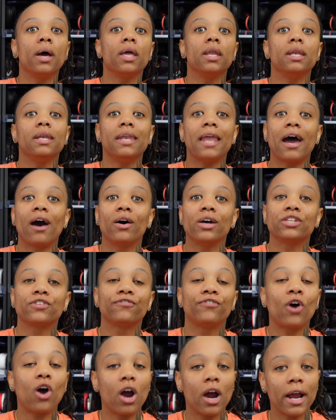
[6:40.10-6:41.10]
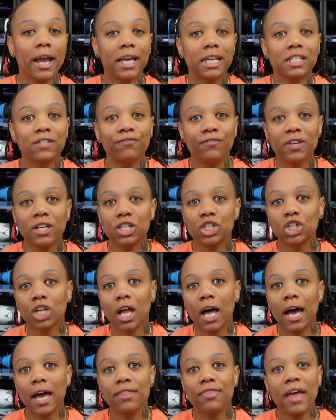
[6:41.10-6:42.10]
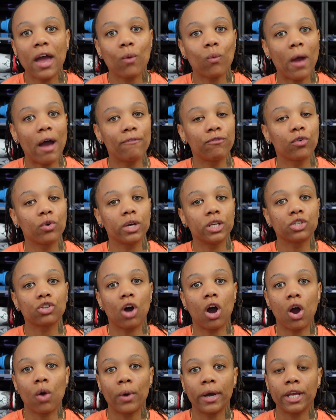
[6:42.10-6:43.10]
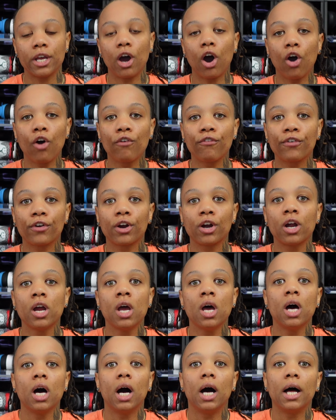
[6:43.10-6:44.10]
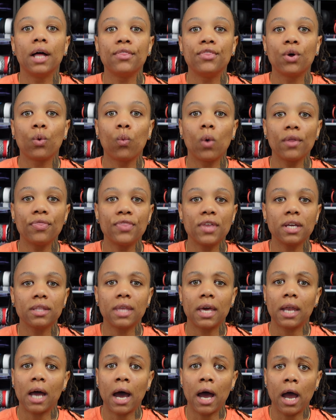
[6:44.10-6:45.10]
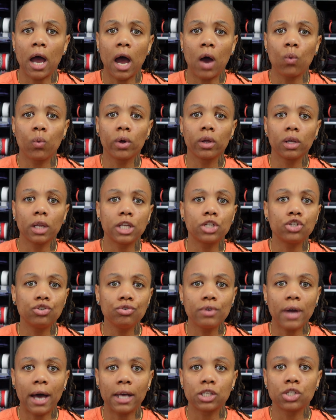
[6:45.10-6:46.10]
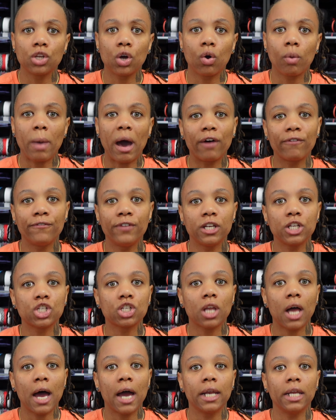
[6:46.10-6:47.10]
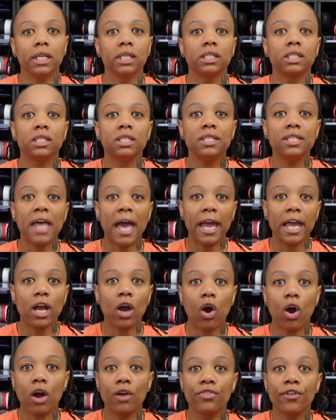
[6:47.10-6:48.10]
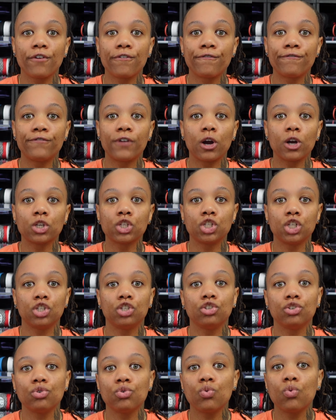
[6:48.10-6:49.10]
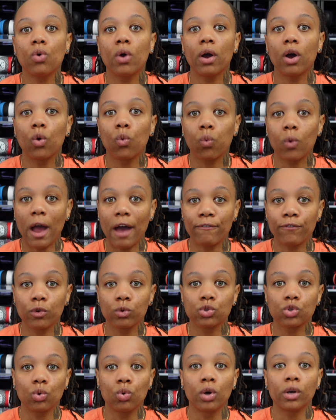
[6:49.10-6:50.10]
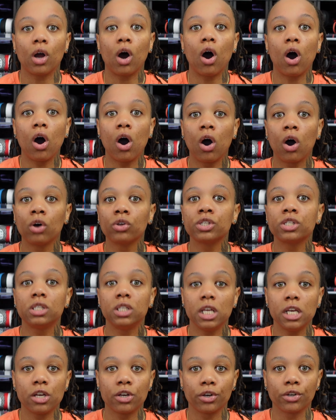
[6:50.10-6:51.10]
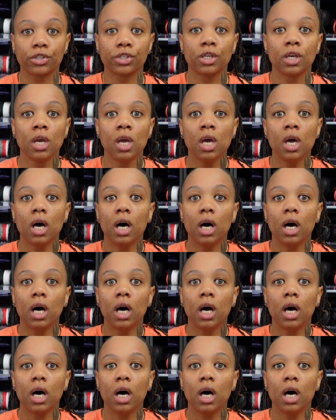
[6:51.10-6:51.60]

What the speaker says: Now, as far as Finish Line, that raffle is already over. The one thing that I will let you guys know about Finish Line is they are the first to do raffles on all sneakers.